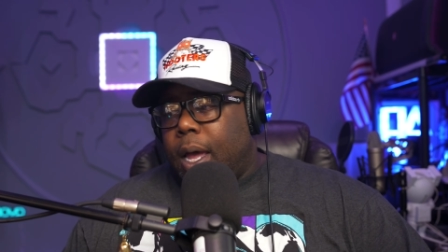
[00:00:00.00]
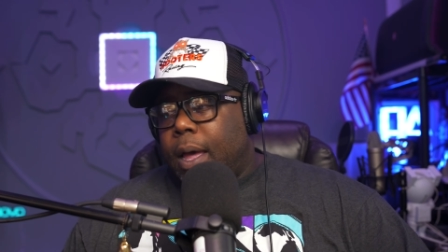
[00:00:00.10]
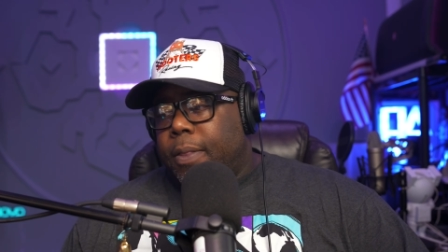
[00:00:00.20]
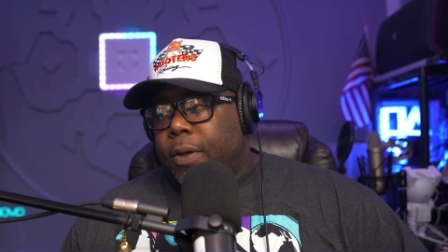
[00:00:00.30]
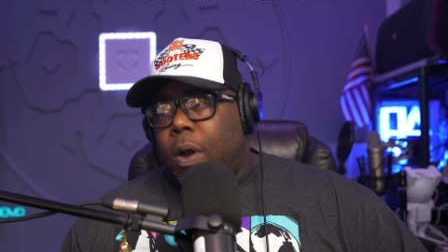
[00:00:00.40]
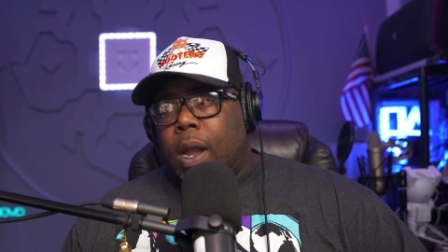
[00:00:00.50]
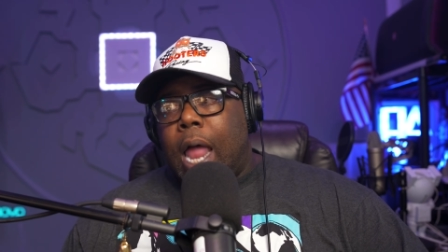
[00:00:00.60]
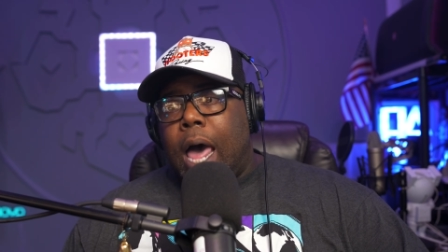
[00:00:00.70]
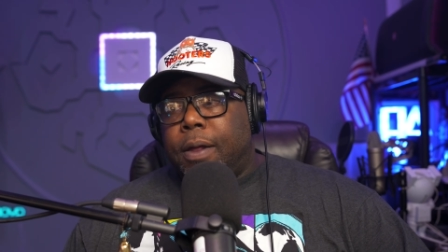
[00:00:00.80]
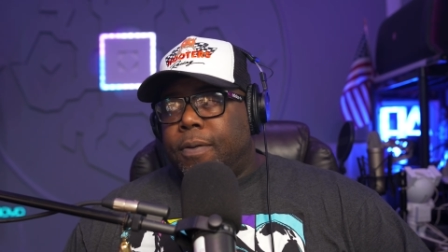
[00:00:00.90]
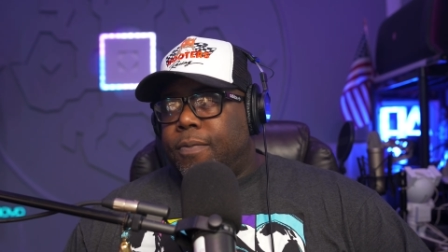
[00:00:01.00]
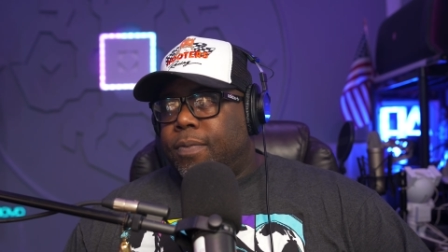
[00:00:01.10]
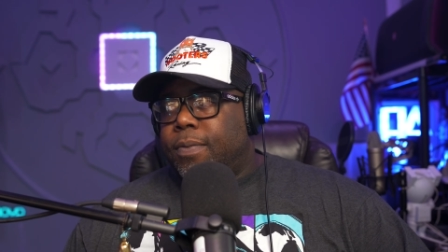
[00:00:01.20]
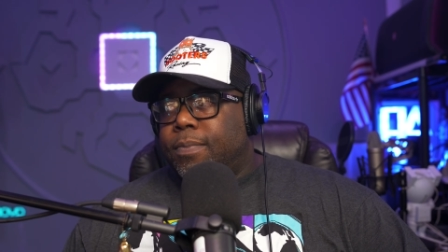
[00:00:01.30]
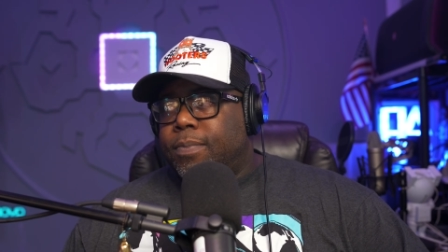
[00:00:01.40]
there are a lot
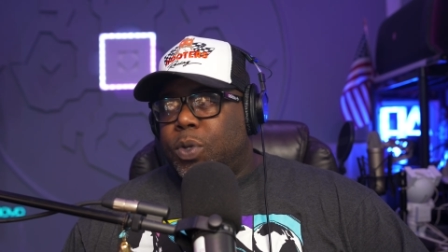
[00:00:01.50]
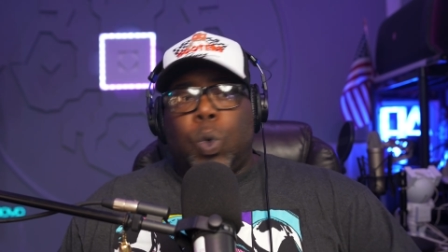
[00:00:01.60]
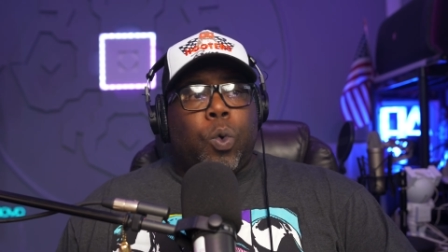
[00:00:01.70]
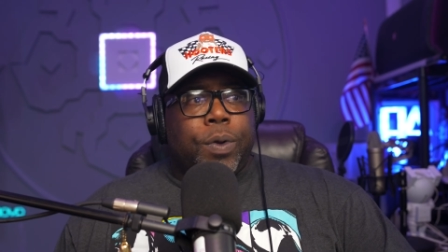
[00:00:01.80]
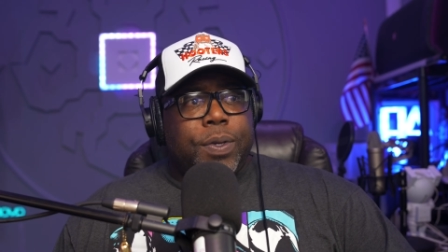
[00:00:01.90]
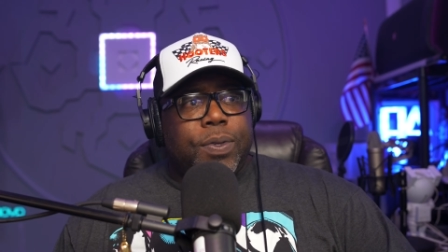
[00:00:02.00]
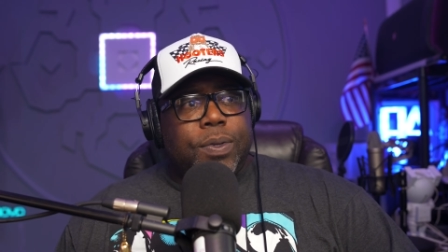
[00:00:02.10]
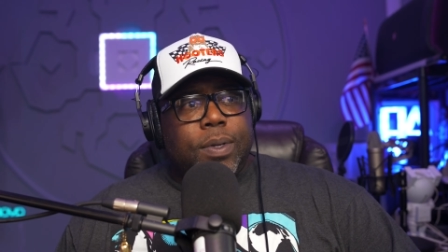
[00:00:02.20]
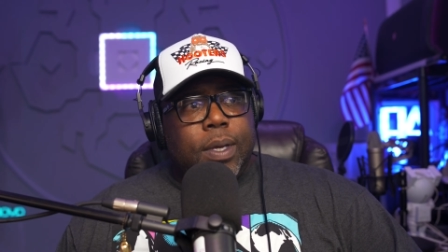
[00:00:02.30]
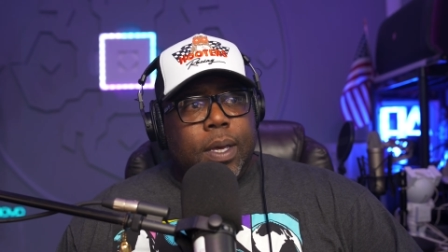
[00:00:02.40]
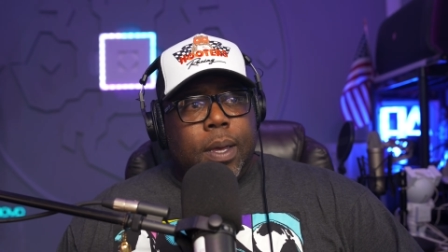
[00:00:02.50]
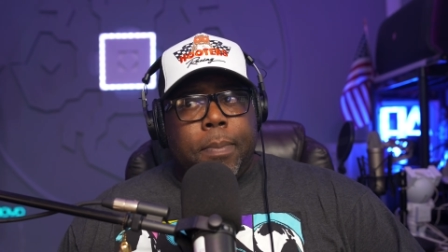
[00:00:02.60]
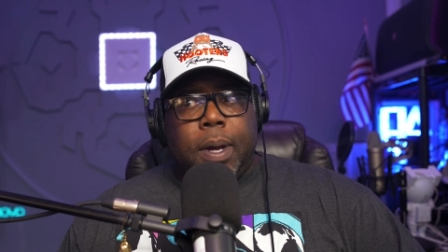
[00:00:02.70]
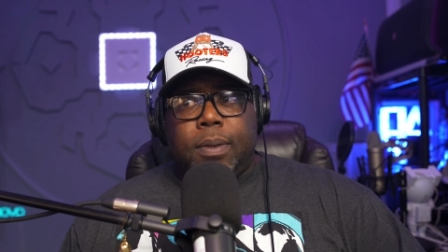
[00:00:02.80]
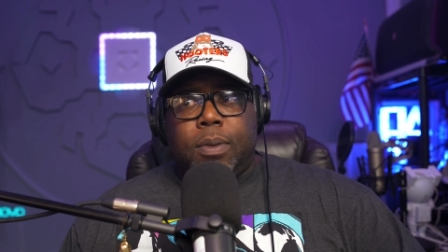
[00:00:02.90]
of stories,
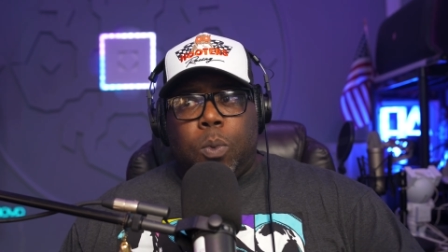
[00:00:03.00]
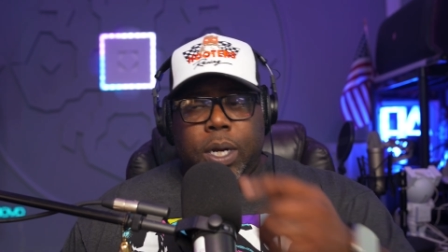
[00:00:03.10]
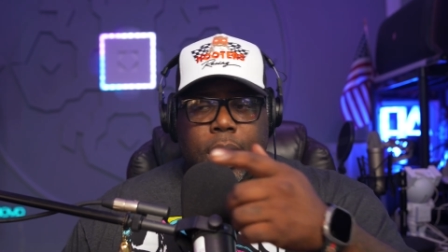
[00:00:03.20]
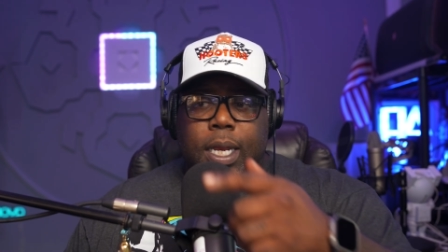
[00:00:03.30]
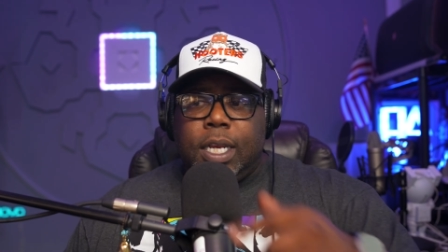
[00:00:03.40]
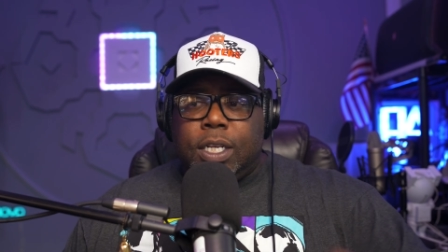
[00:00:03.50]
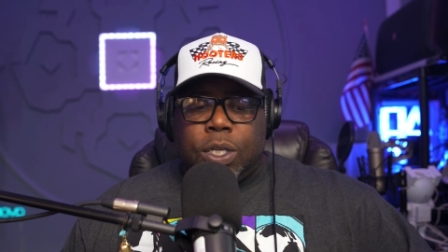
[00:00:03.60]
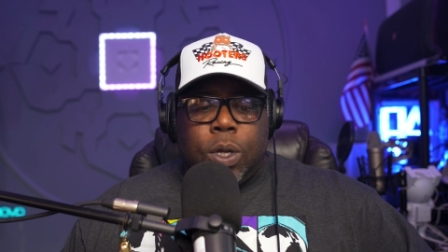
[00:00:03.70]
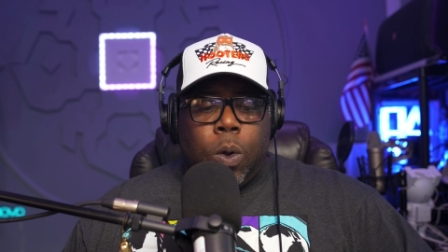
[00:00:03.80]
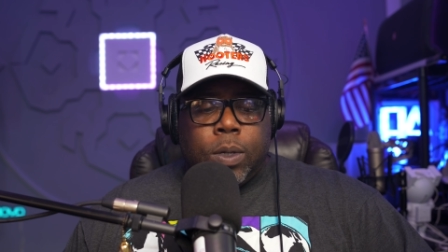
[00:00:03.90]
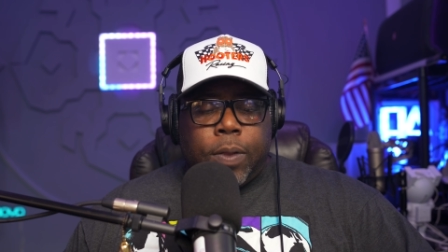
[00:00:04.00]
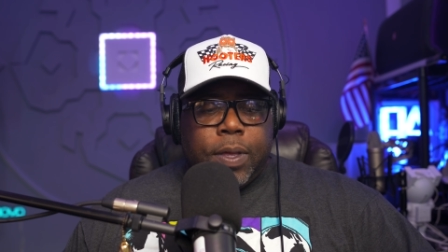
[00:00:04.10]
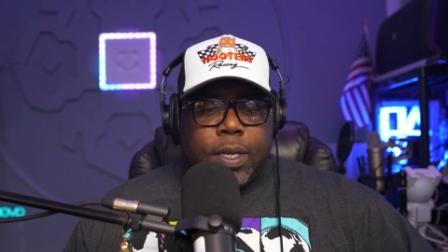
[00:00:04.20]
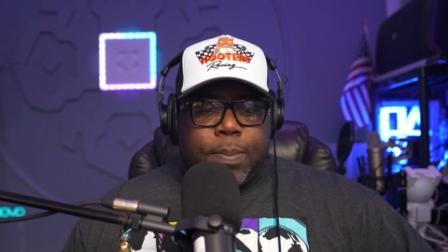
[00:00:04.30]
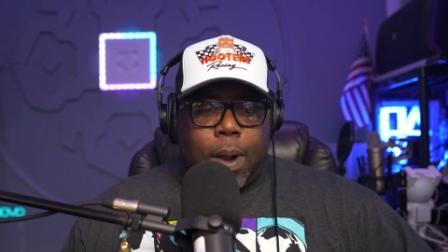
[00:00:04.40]
but the one that he just told, I
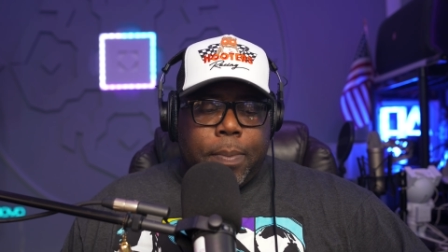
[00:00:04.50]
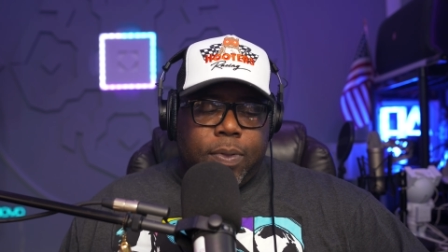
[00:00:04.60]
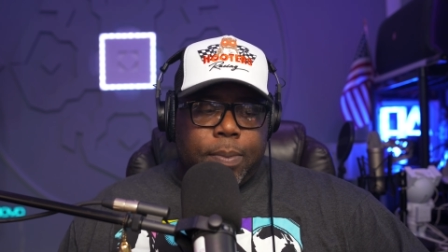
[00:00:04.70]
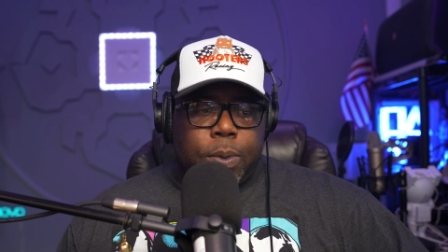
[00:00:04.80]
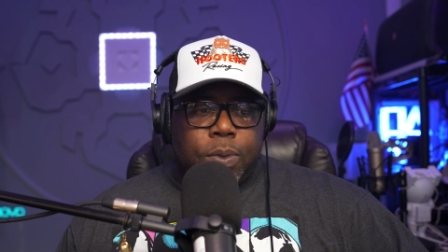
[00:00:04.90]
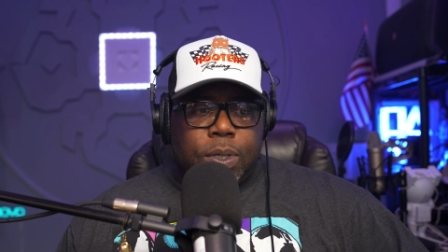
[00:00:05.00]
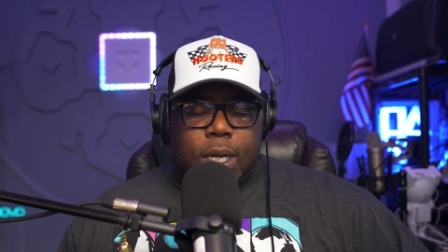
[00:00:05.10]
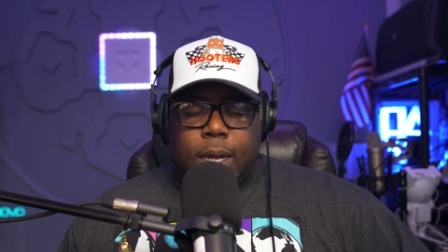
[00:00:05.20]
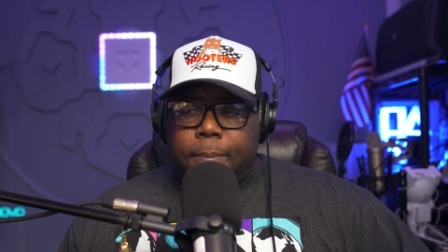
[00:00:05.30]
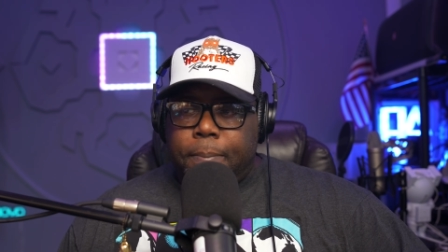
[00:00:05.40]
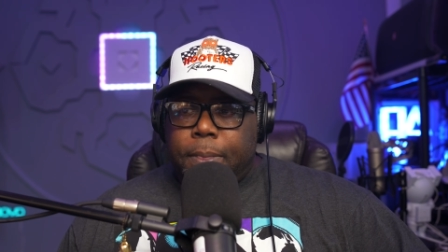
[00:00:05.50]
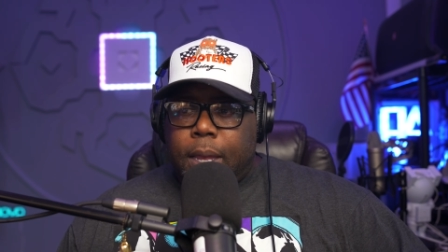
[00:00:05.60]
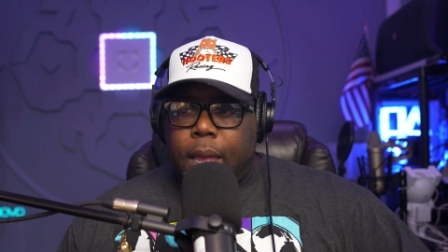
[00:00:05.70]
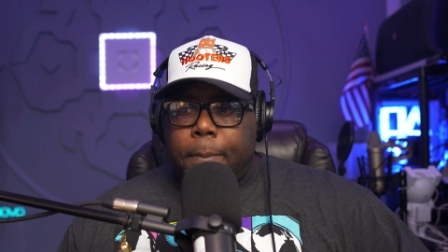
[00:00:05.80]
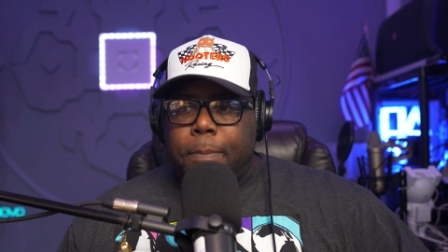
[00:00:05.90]
think, is probably the most
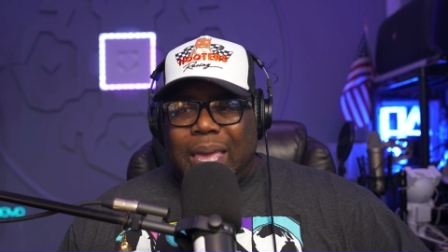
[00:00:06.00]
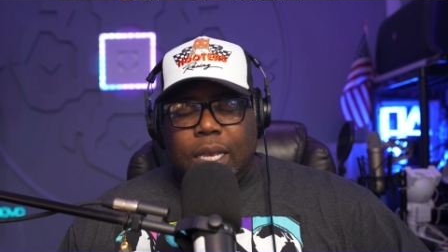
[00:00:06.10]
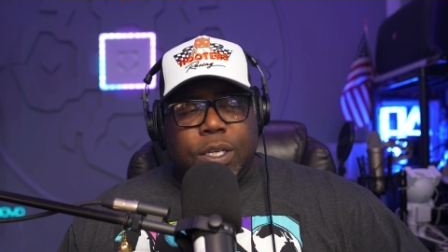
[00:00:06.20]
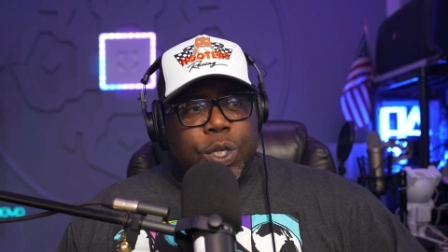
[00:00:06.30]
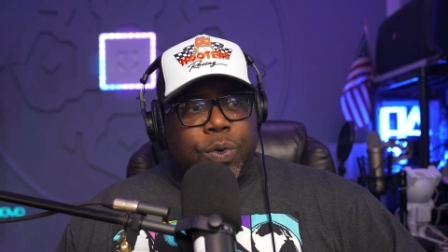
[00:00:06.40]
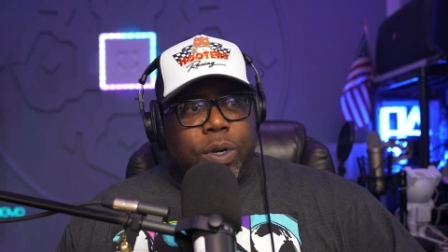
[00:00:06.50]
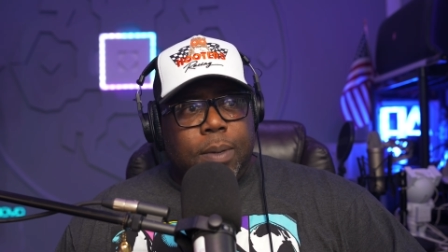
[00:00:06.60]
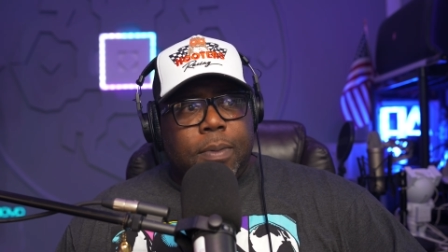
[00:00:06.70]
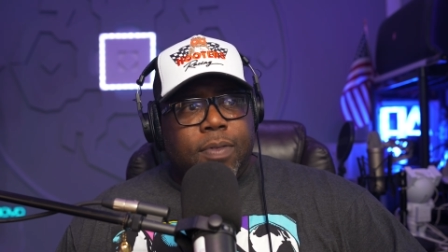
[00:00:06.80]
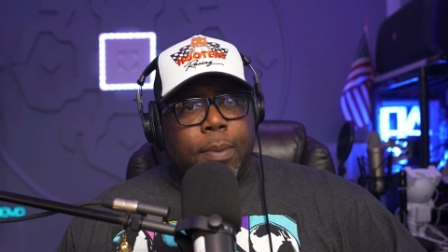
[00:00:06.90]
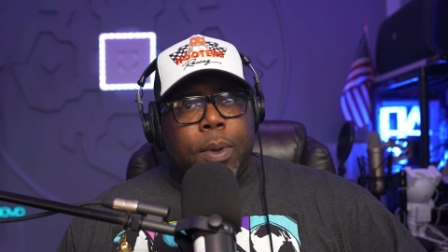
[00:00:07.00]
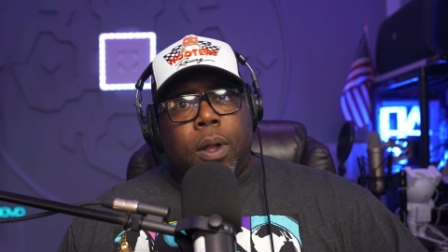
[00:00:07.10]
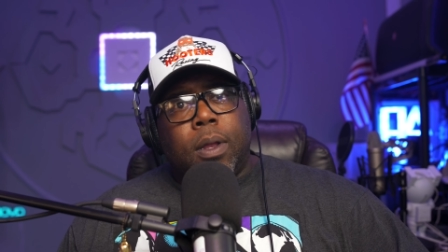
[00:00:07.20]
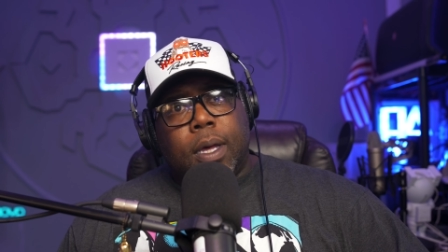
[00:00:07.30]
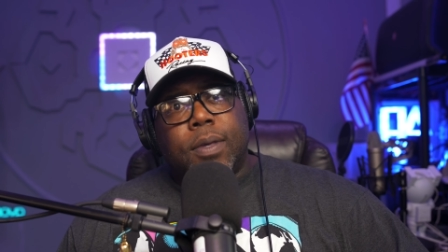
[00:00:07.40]
mainstream of them
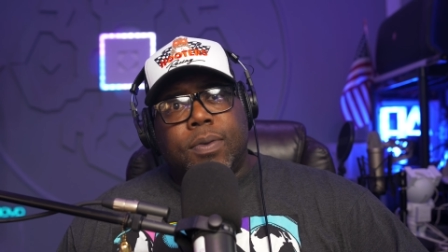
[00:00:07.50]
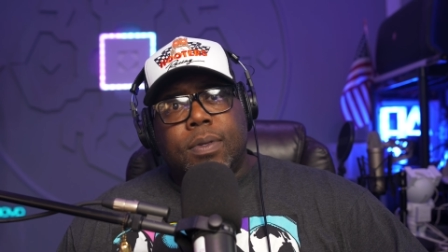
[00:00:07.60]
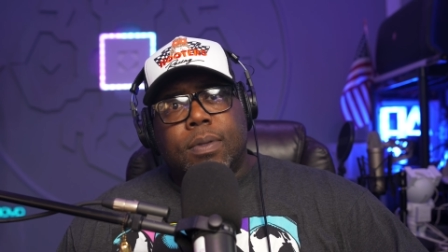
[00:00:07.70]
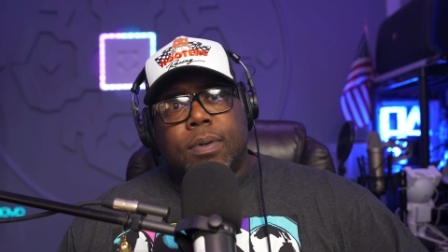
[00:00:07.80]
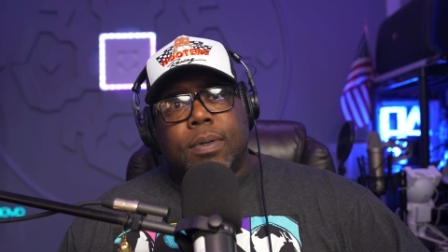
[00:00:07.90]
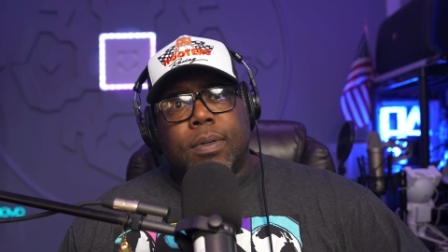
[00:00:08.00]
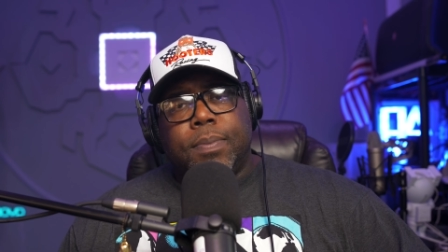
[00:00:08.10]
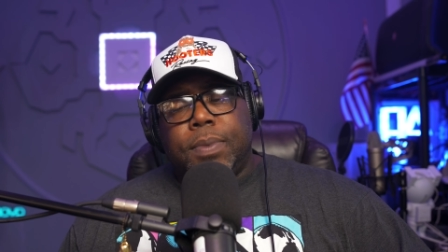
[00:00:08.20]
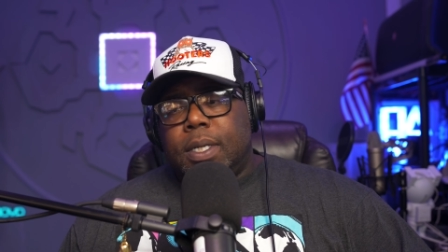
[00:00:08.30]
all, guys. Right?